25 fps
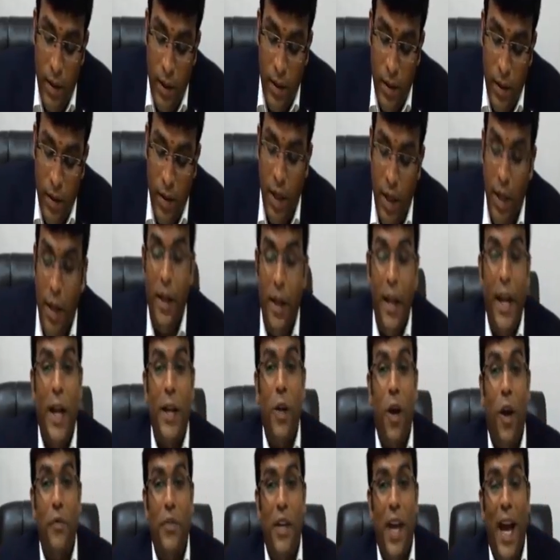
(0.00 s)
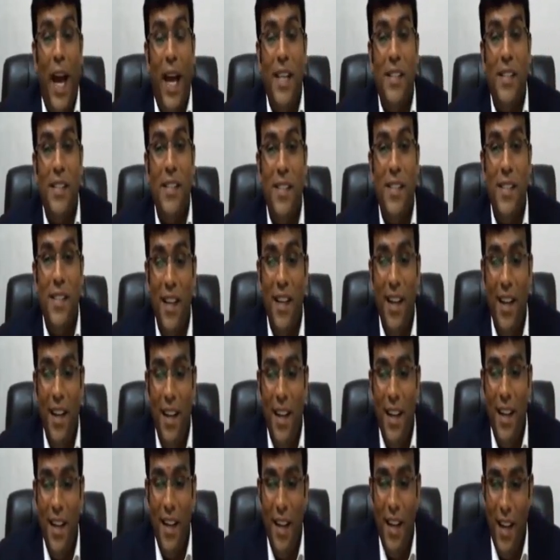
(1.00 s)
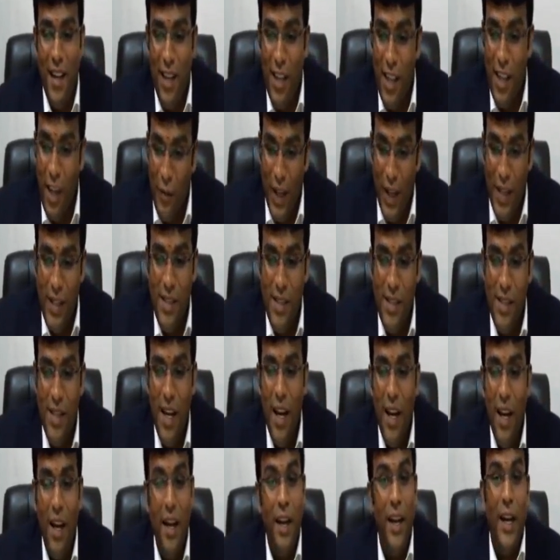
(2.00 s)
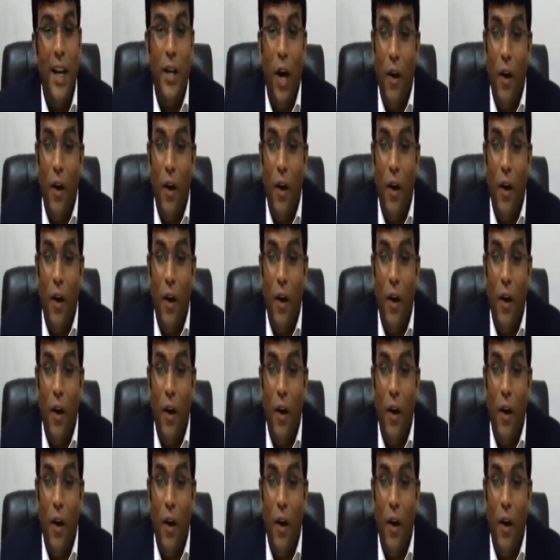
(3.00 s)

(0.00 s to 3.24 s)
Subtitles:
rate of tax. Clear, friends? Rate of